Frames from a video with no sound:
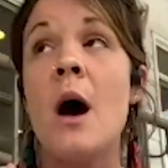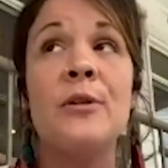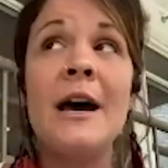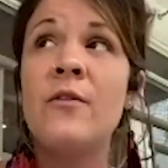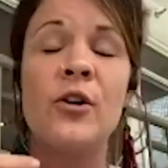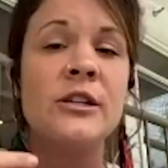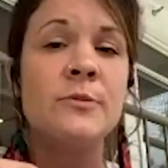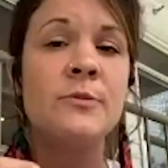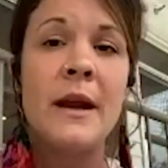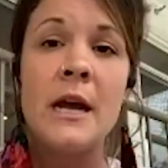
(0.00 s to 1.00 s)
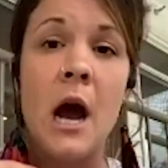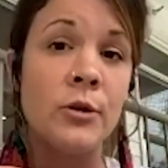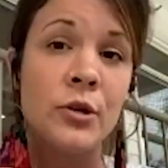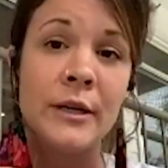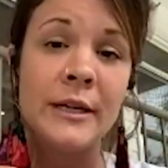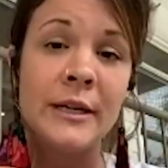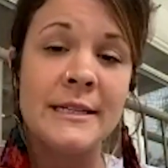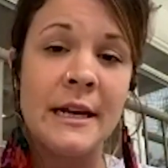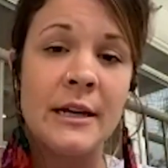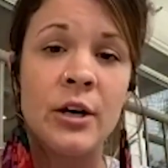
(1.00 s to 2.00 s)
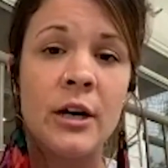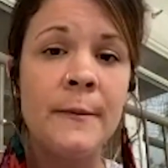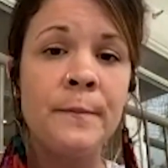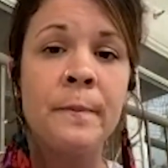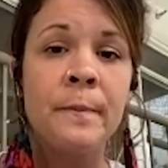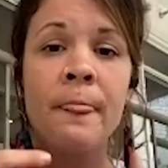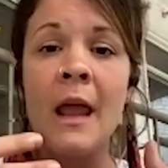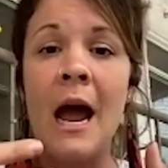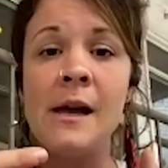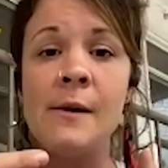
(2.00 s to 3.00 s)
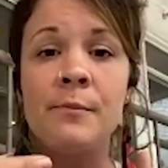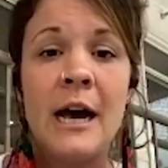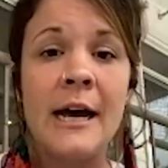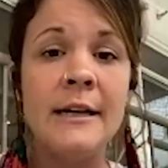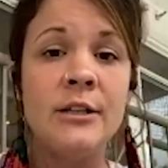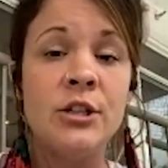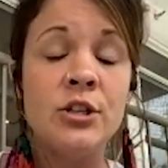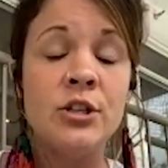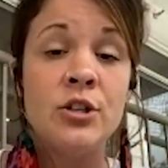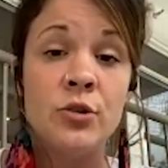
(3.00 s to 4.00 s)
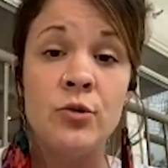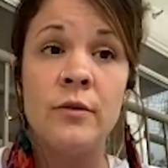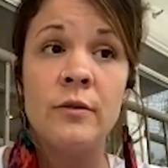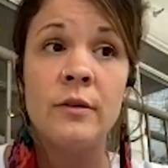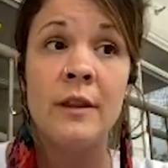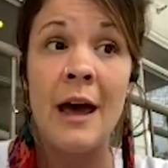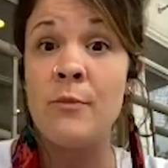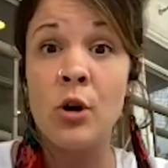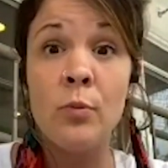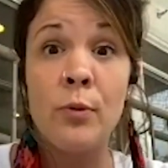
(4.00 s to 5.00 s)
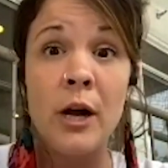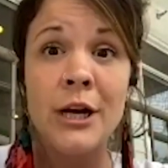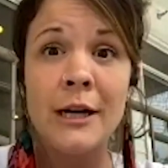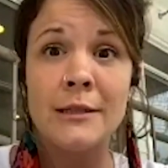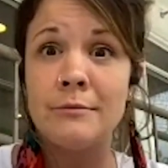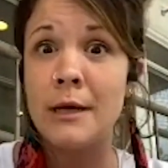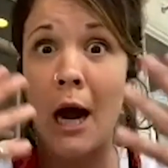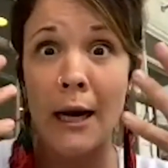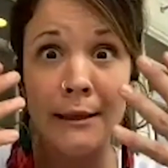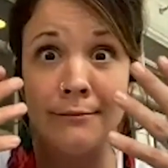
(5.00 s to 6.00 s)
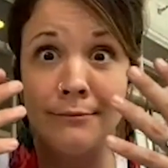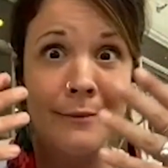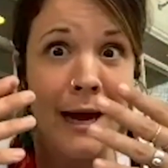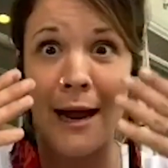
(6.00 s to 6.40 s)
applying for as many opportunities as I could. I applied to do that mural project, got it.